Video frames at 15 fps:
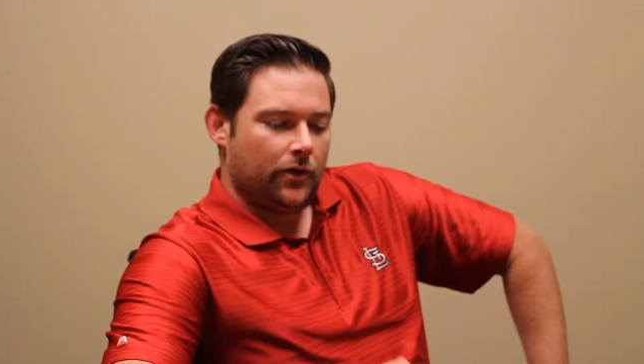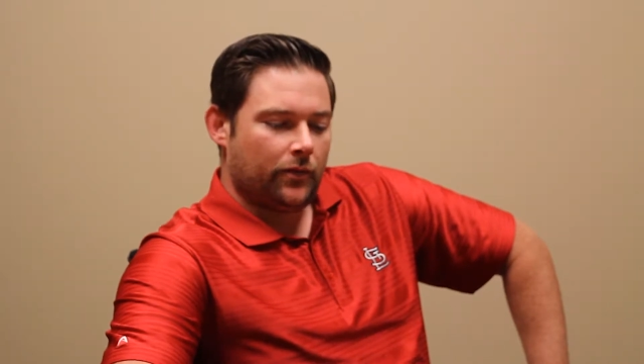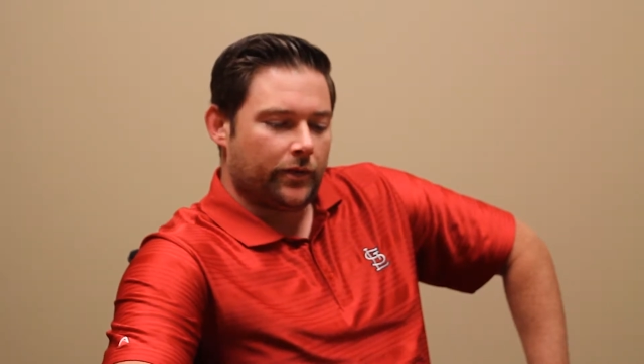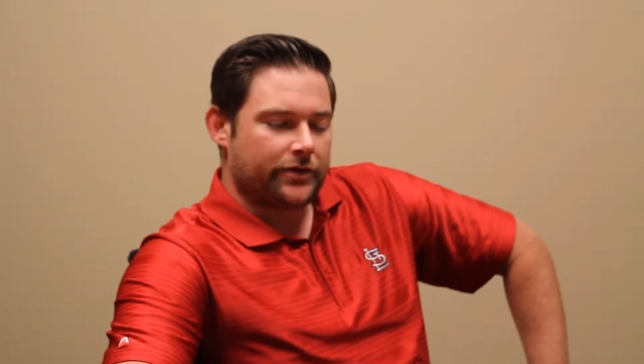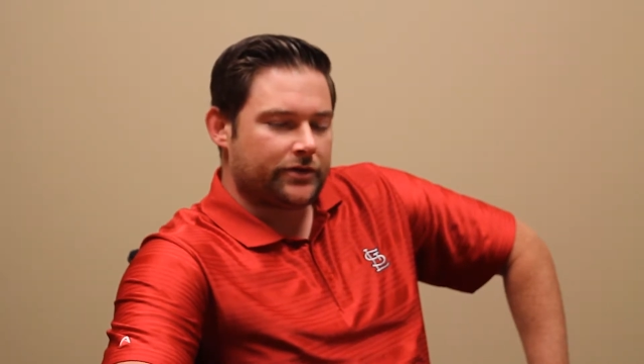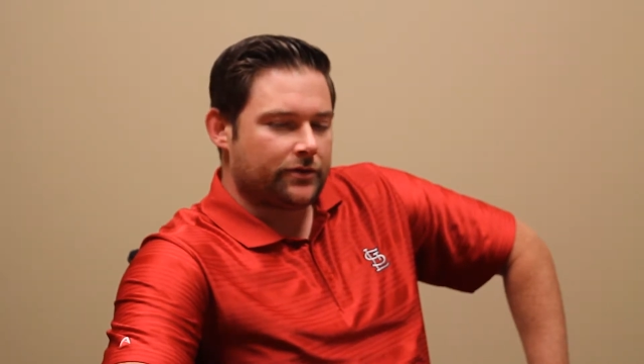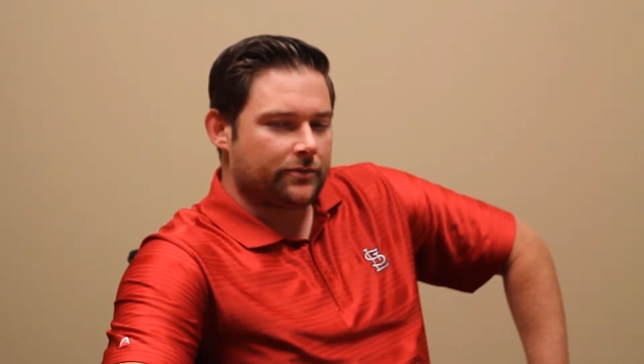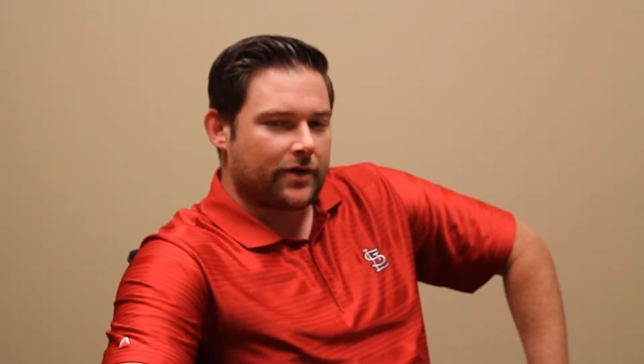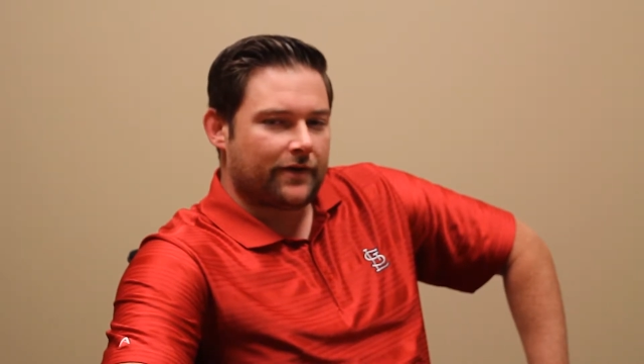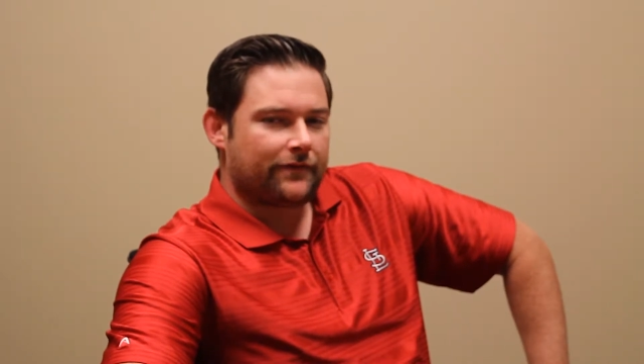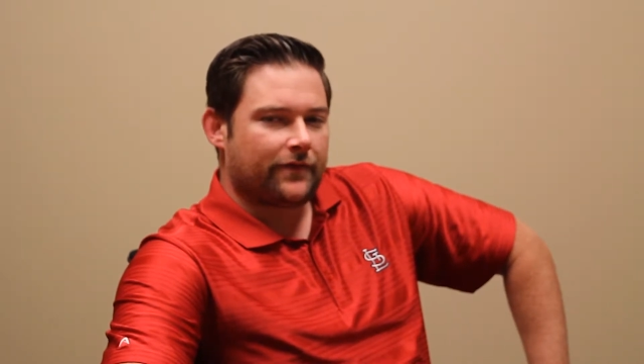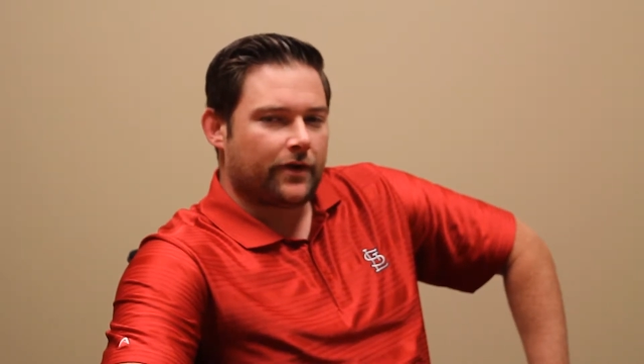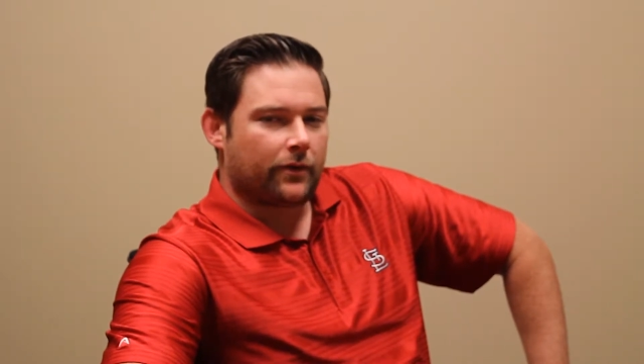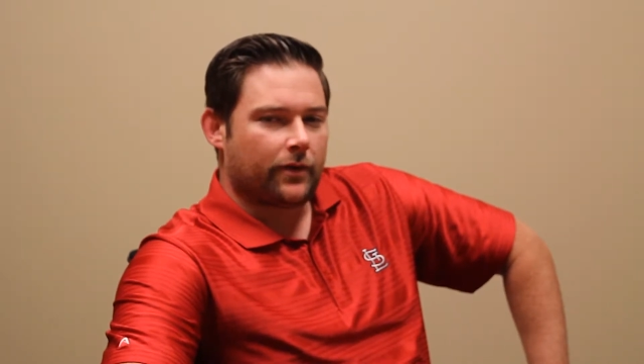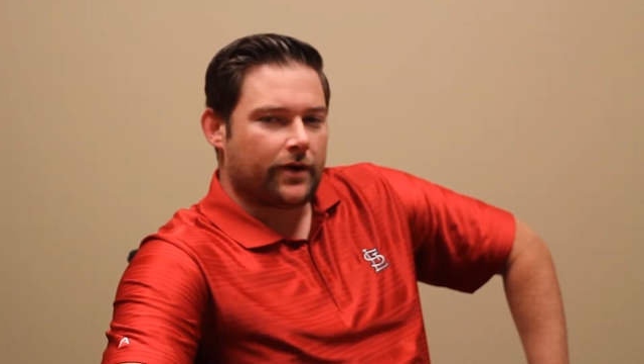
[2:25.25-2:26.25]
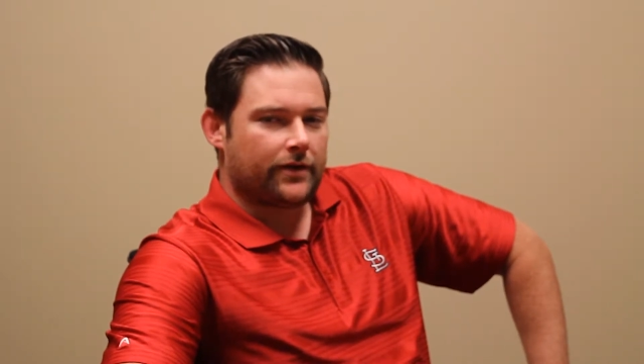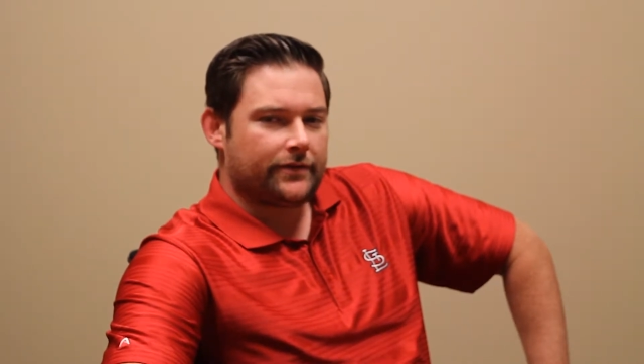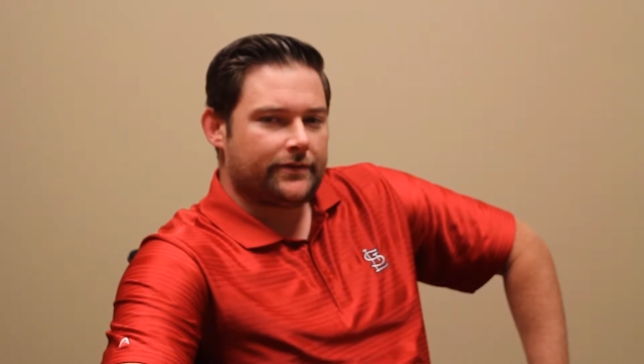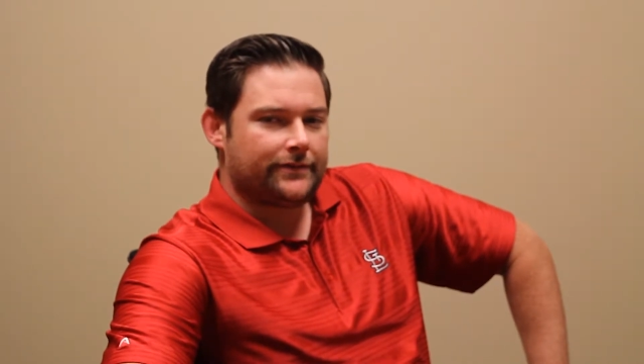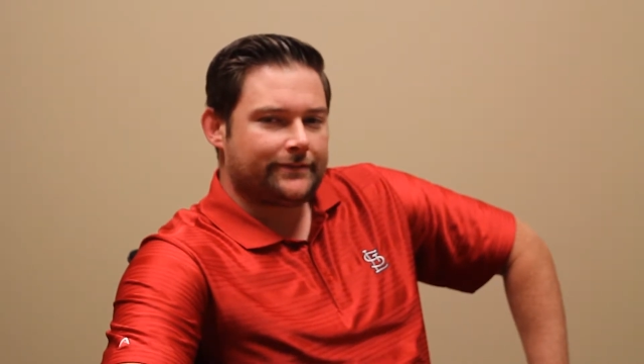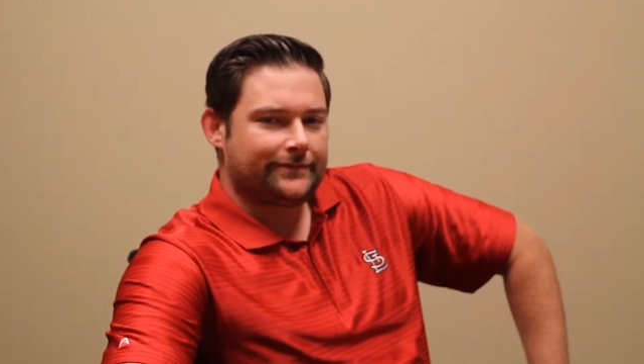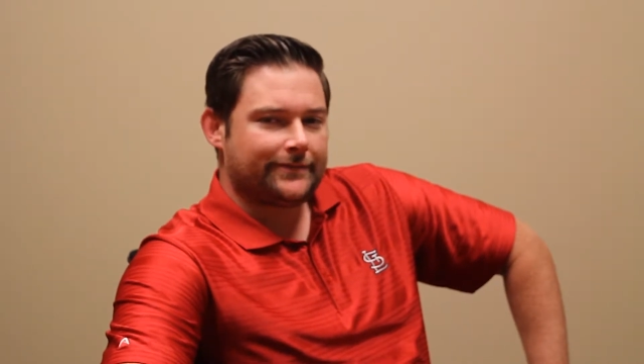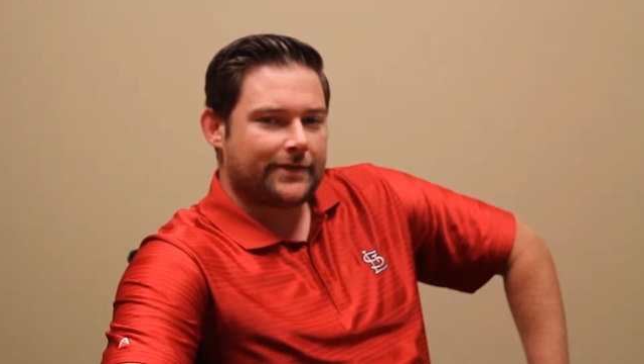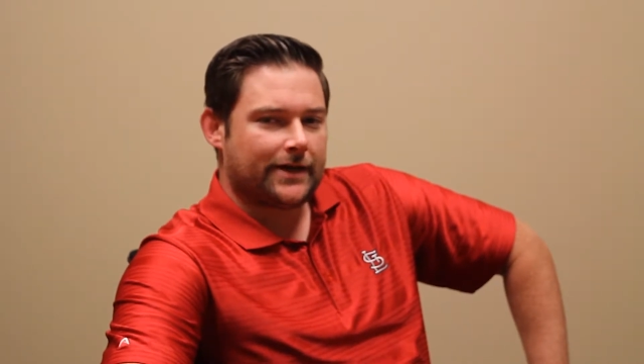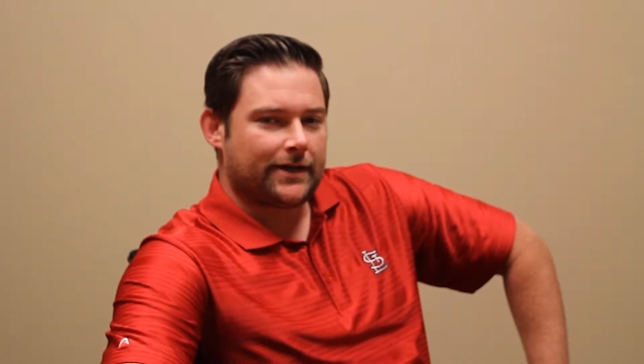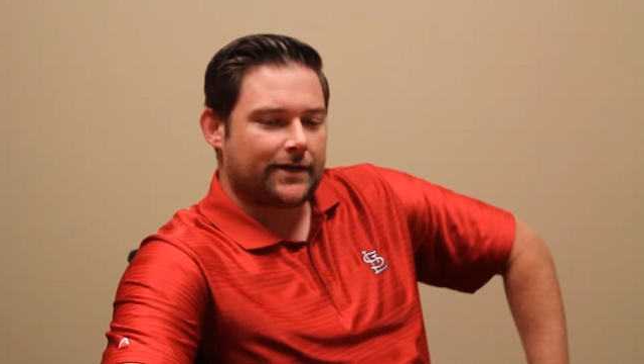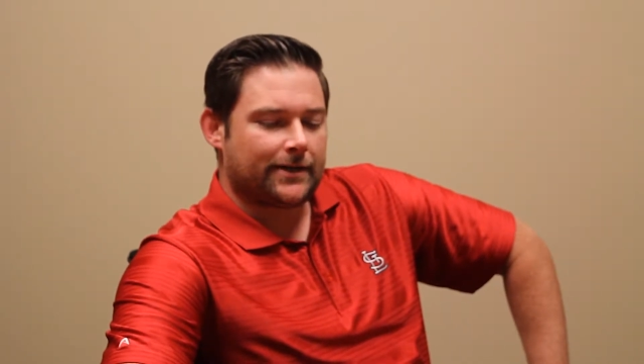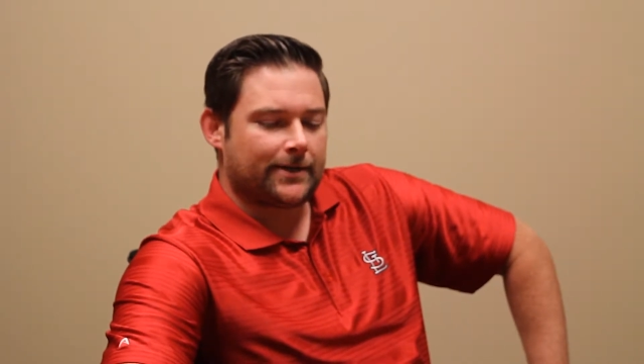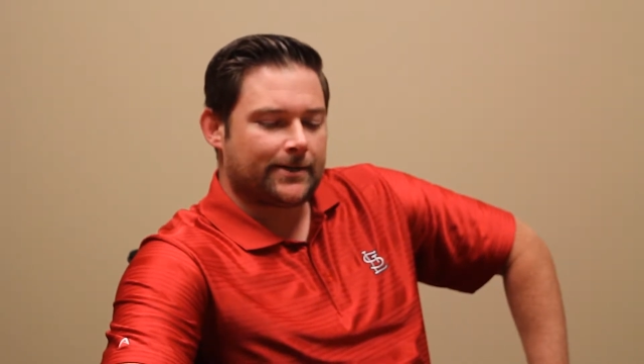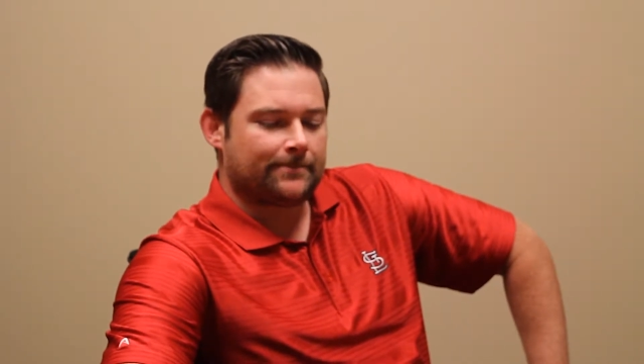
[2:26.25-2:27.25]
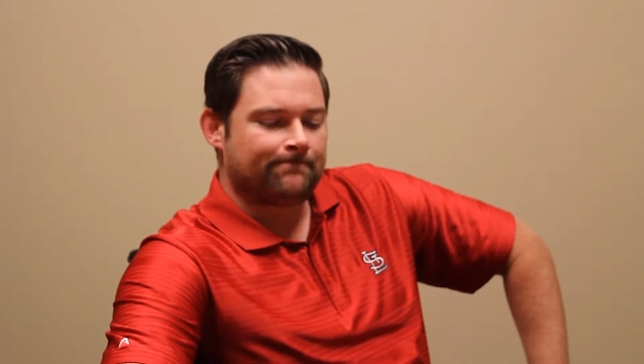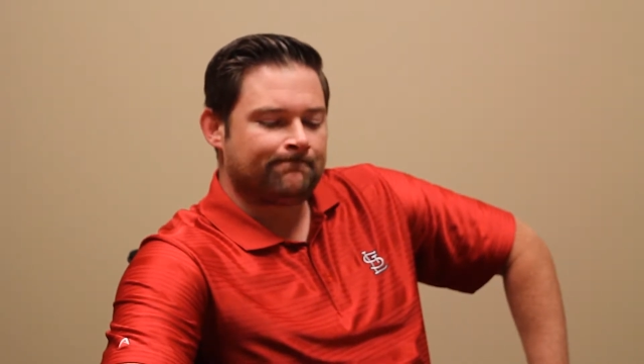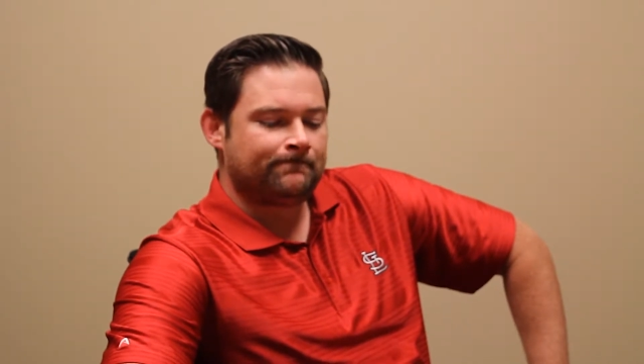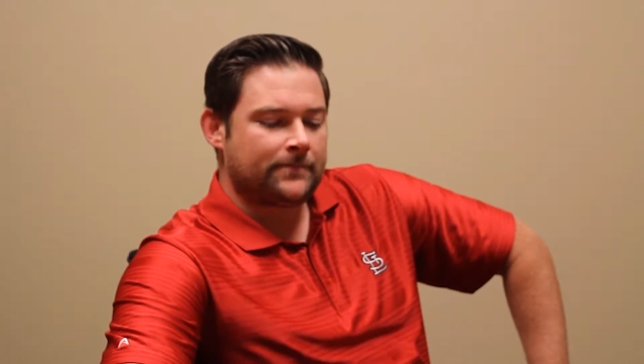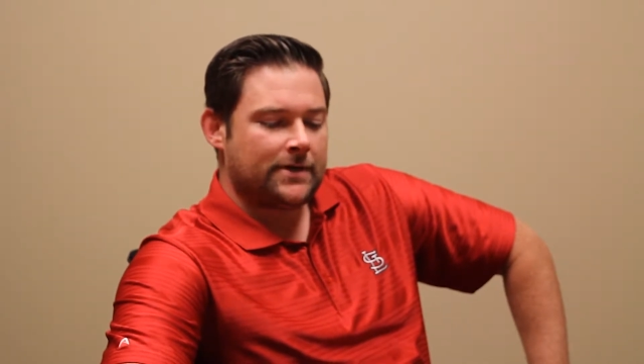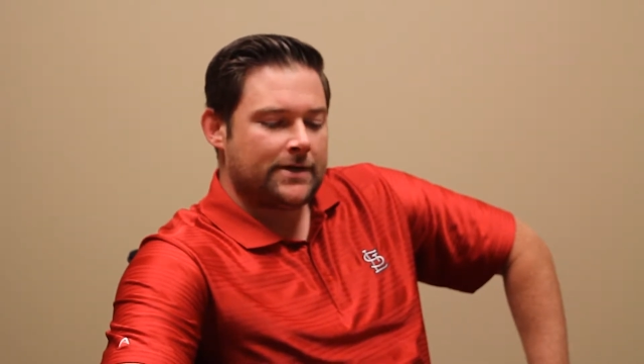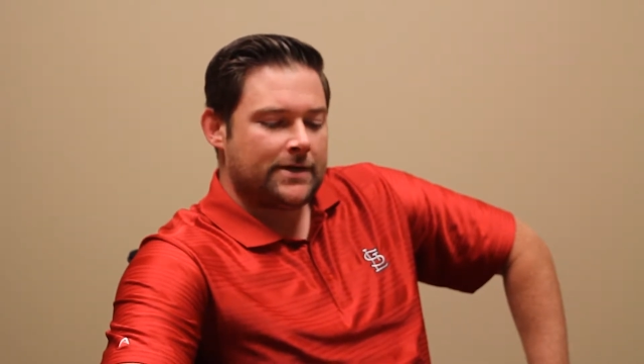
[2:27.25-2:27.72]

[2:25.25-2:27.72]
wish you my farewell. Um,